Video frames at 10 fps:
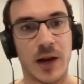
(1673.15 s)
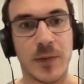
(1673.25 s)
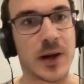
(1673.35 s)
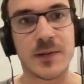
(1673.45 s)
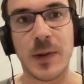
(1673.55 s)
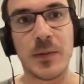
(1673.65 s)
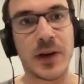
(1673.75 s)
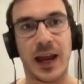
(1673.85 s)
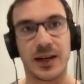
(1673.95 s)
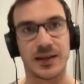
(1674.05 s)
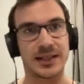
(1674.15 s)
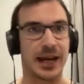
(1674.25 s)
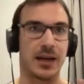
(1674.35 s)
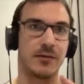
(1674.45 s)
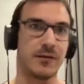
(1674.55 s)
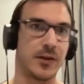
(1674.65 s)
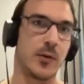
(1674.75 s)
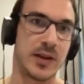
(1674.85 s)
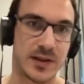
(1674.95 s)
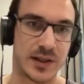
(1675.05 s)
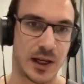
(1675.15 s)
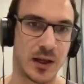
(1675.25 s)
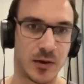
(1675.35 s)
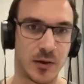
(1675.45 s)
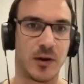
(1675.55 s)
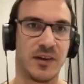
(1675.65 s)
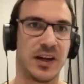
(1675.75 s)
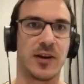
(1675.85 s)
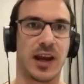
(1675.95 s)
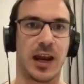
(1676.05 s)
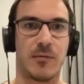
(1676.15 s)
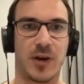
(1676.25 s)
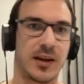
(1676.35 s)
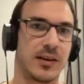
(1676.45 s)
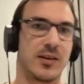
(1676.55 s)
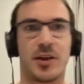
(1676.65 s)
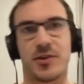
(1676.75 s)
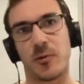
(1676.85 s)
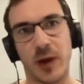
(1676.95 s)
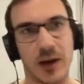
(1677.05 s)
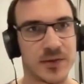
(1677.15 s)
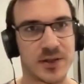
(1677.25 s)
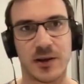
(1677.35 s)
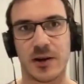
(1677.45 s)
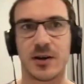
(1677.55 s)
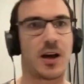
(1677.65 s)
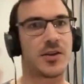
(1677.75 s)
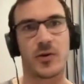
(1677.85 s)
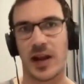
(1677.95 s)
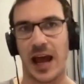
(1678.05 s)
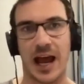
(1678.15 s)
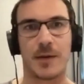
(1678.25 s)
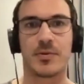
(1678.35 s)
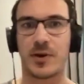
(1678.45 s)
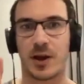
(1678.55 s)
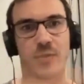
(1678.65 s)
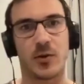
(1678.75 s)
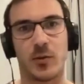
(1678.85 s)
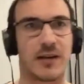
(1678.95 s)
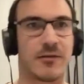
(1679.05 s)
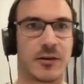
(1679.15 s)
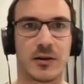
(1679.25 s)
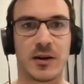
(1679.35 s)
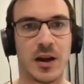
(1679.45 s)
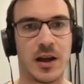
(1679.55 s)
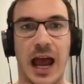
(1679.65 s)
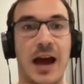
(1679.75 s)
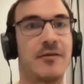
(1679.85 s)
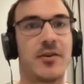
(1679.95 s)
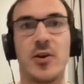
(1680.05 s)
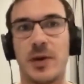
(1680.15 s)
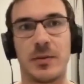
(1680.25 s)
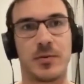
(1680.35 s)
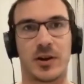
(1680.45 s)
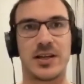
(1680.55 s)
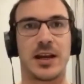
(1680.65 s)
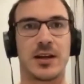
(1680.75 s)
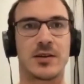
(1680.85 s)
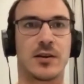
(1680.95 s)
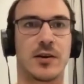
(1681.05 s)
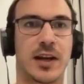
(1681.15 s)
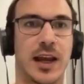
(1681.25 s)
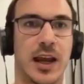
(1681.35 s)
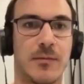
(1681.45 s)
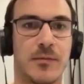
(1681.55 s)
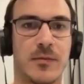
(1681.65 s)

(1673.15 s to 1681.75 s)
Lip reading: Because people can't attain fluency through a video game, right? Not through Pimsleur, not through an app, not through whatever avenue people are taking to learn a game.